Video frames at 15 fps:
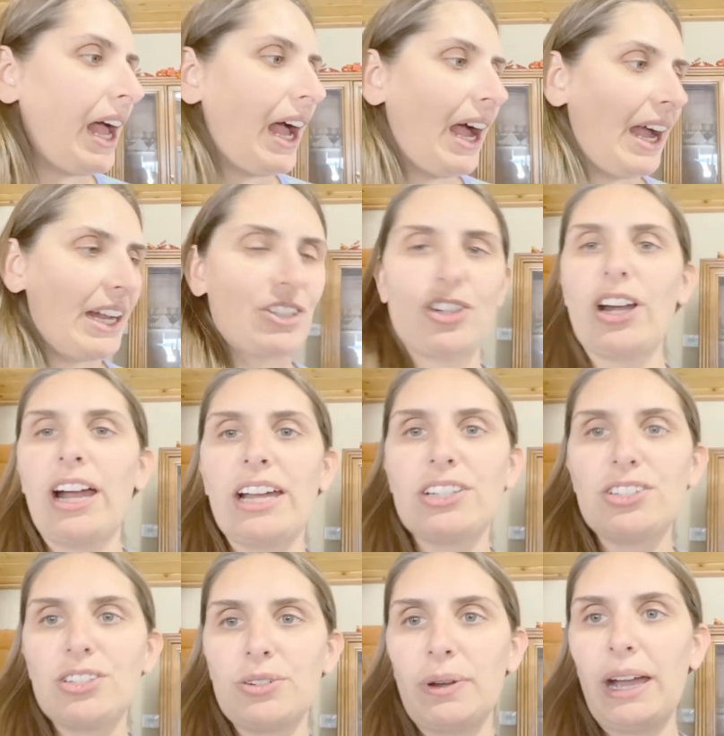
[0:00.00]
I try
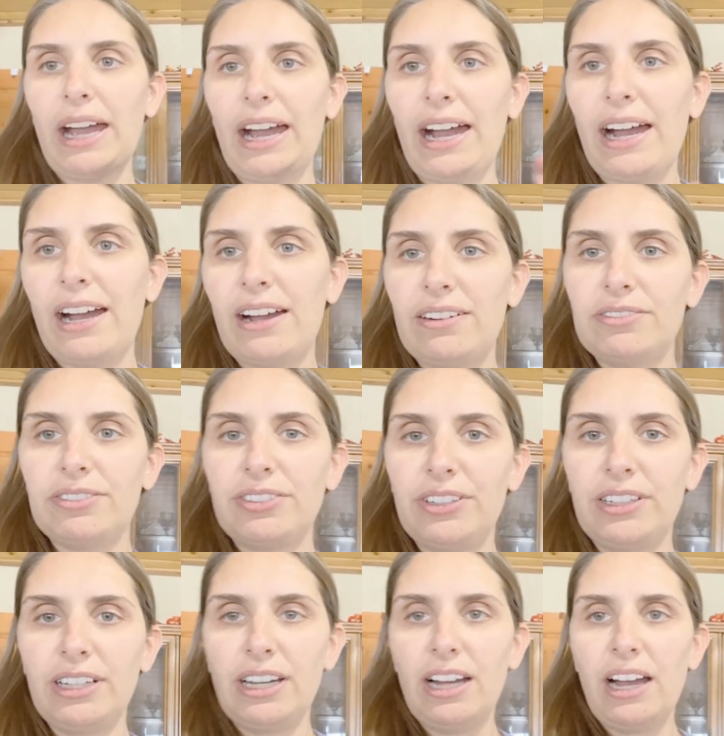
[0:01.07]
to have
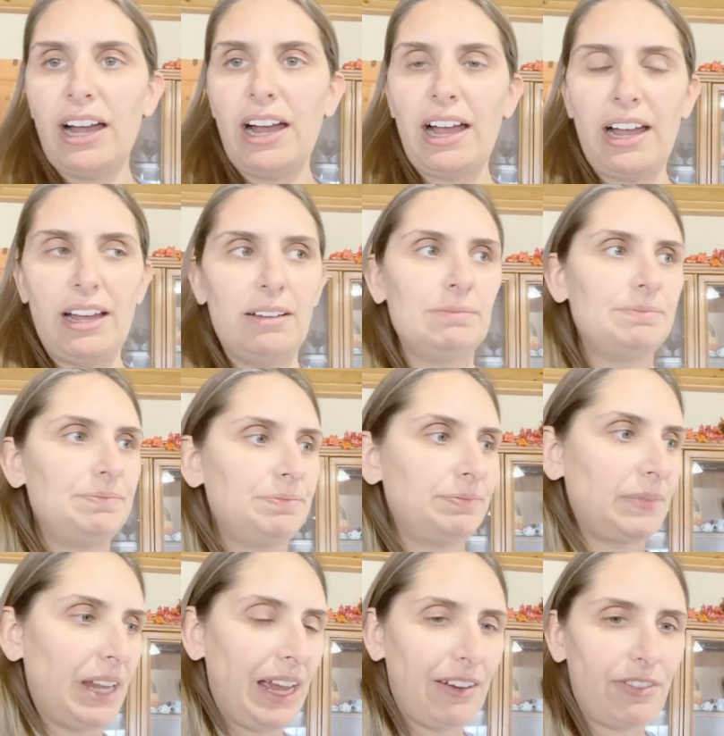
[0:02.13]

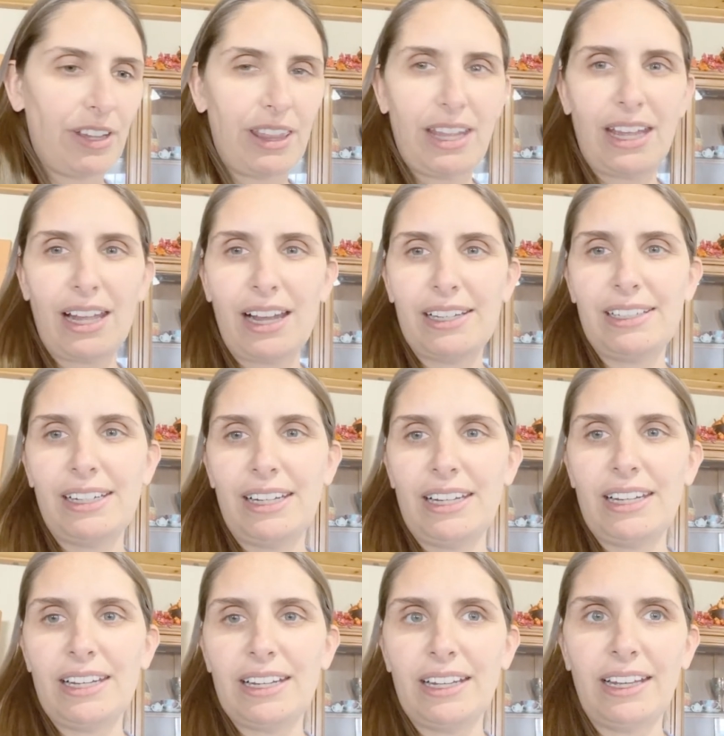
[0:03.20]
everything I
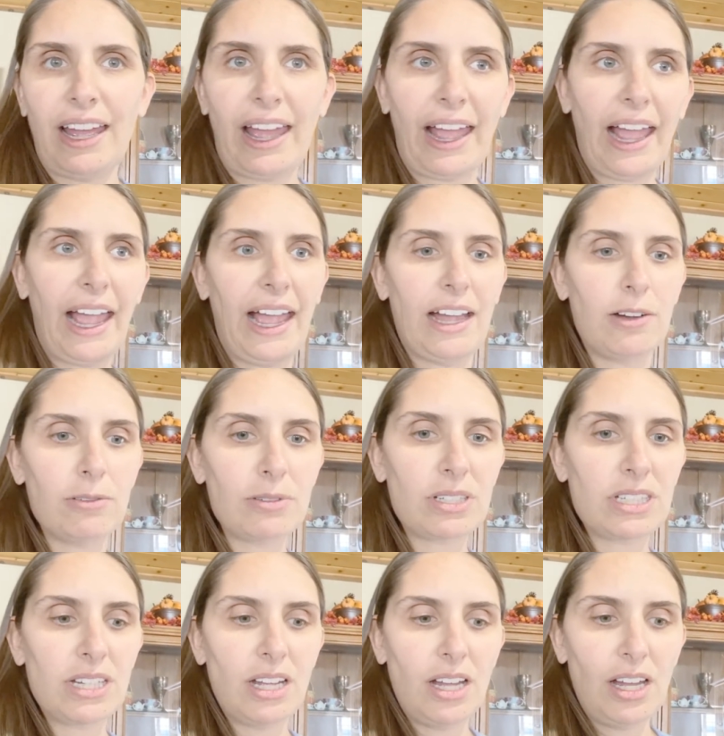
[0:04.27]
need
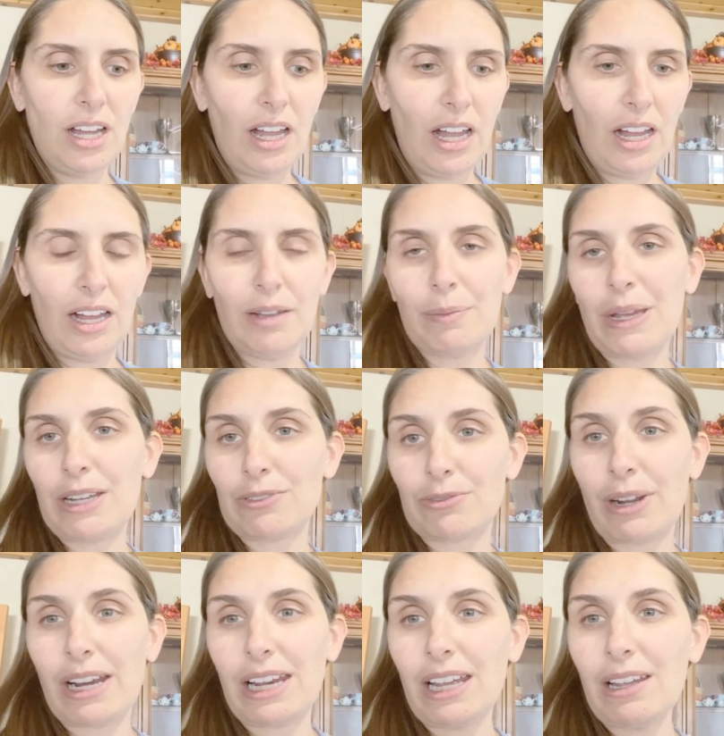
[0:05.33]
out and
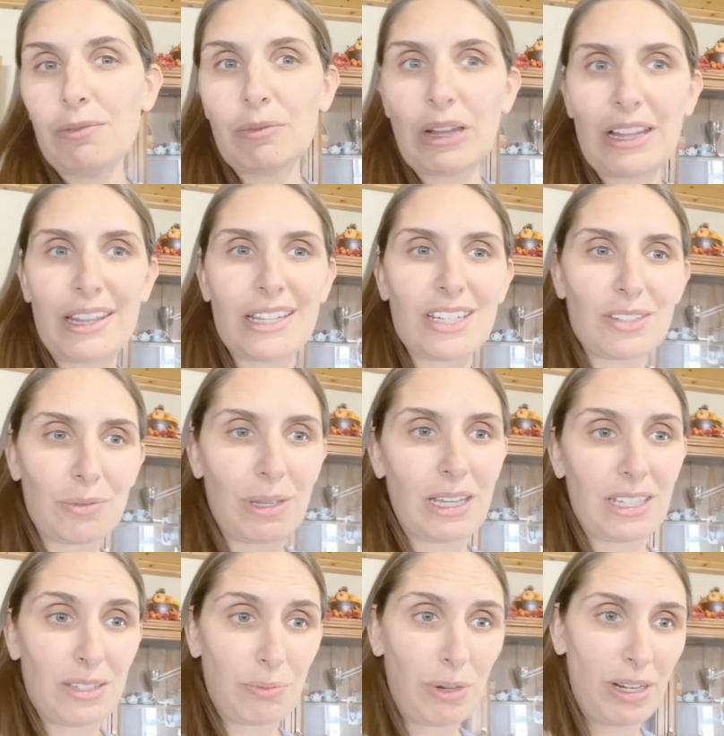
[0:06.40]
ready. This week
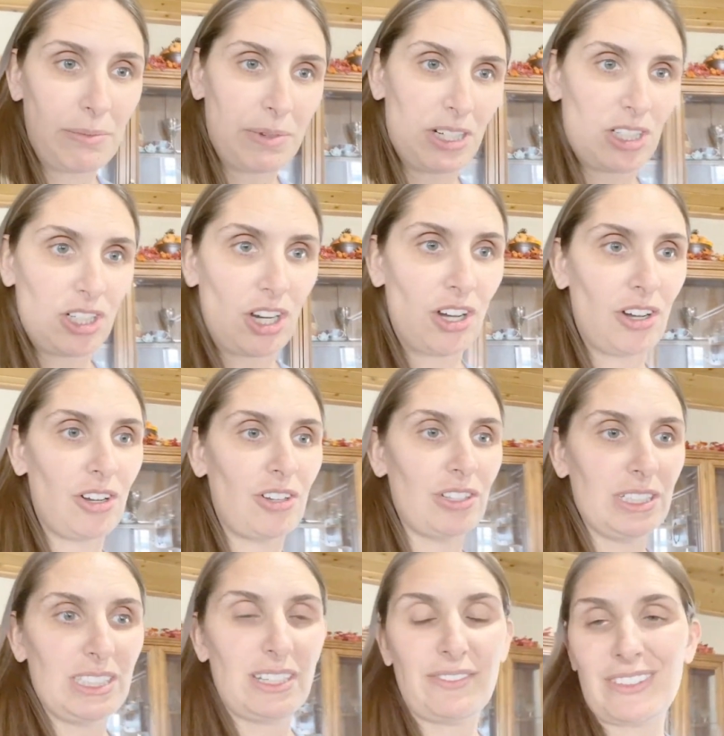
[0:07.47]
is pretty much all
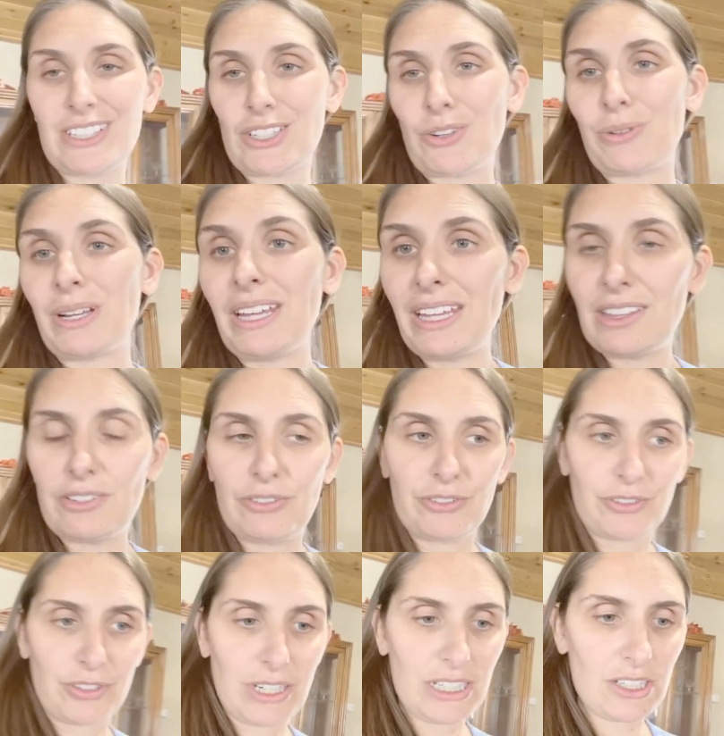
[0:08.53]
stuff that's already in the
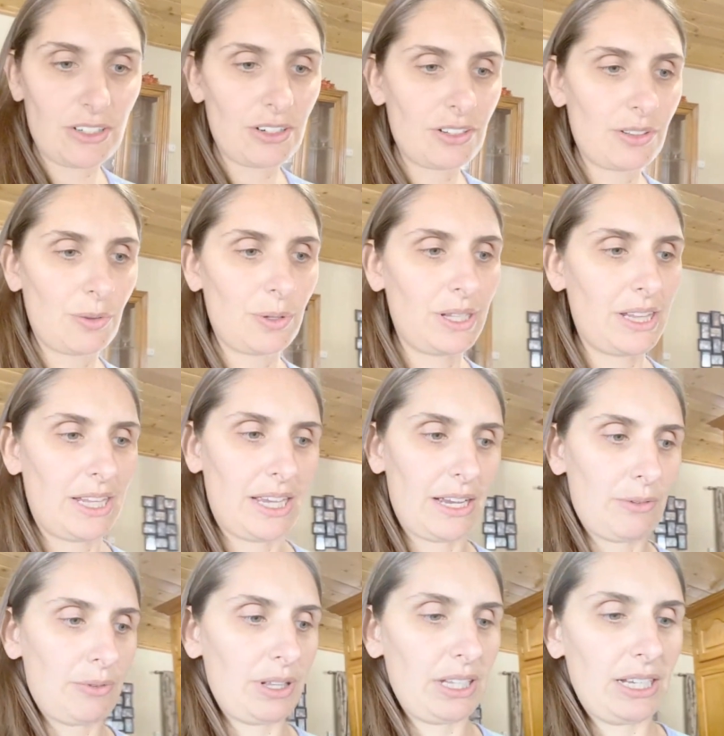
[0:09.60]
freezer. The only thing I
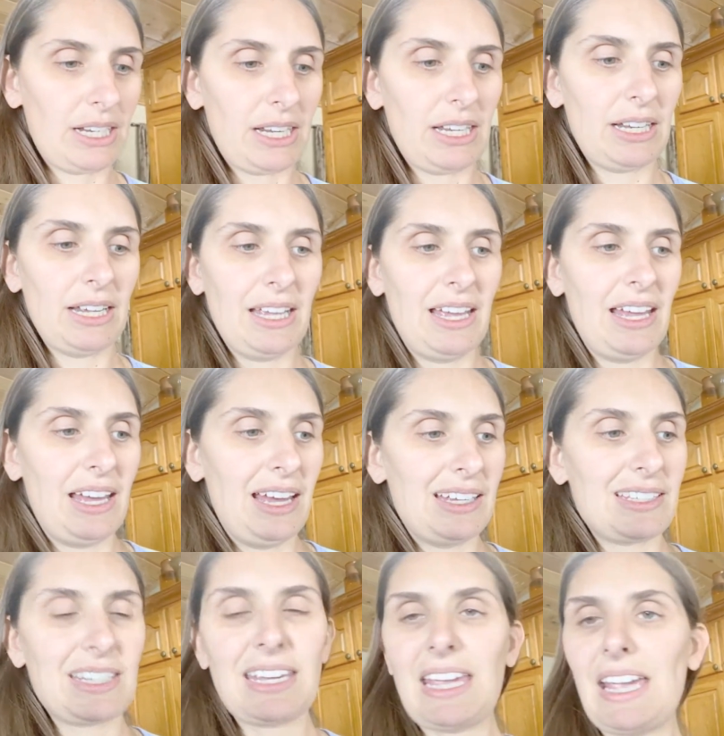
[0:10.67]
really need
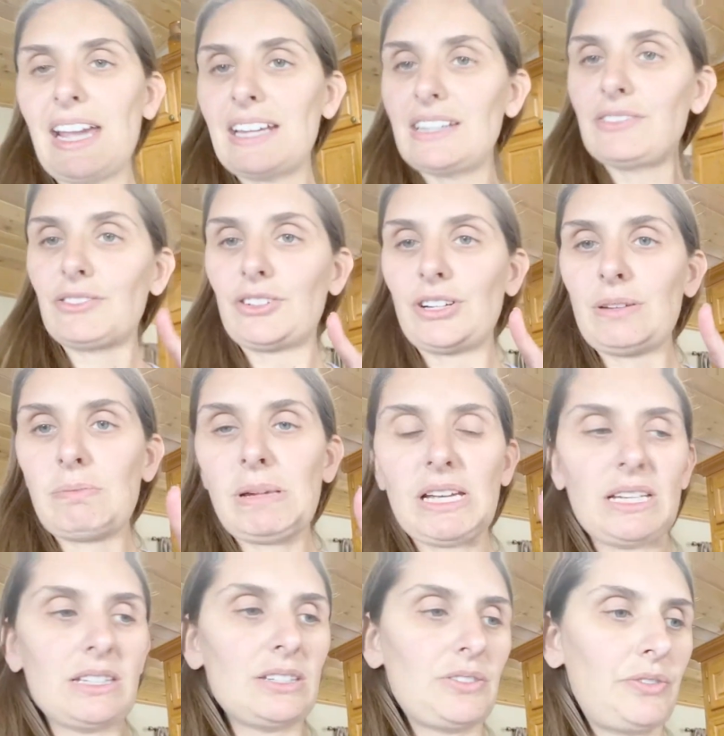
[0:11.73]
is a can of green
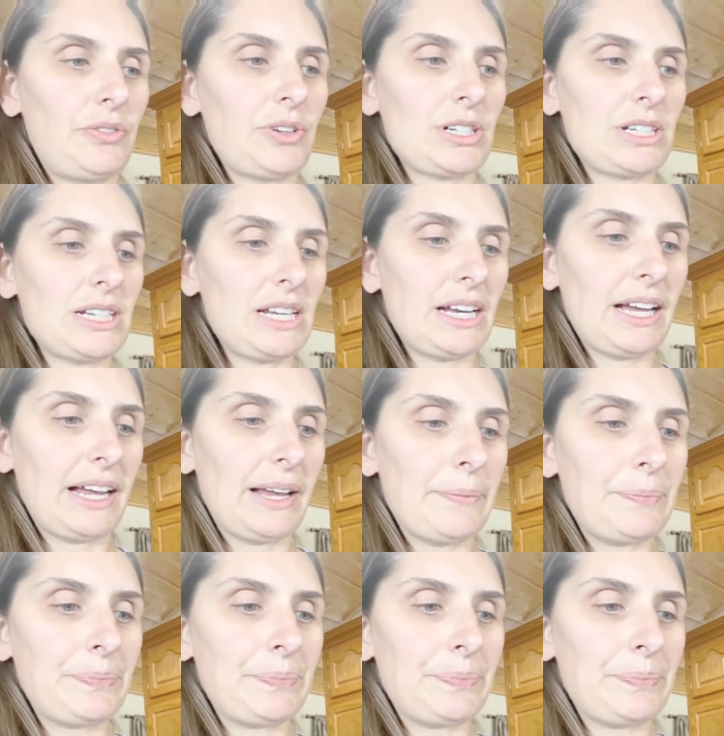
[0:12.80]
beans for tonight,